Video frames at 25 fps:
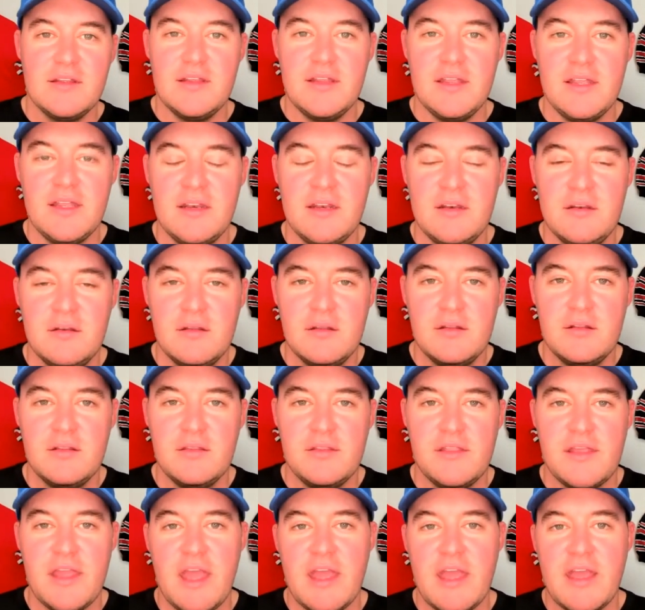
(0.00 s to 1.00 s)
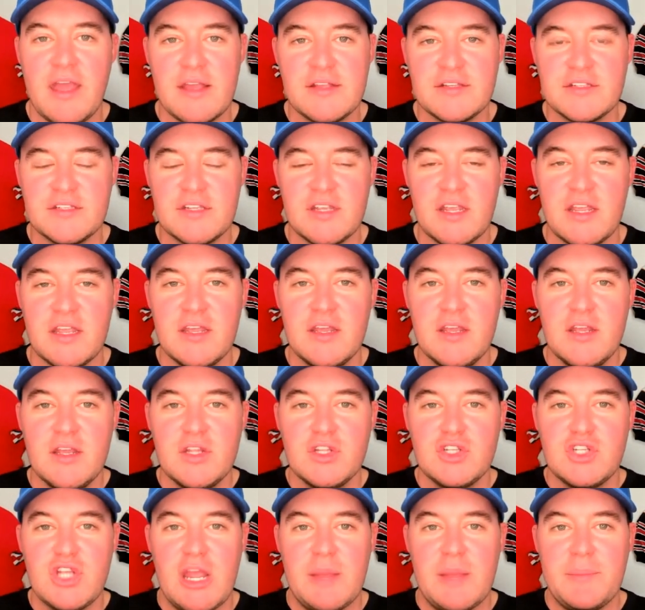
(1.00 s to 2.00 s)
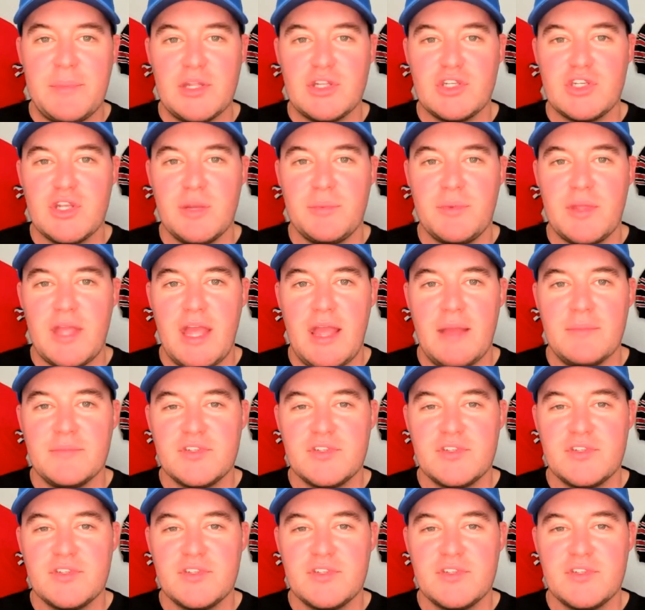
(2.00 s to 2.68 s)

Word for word: in the A A C championship game.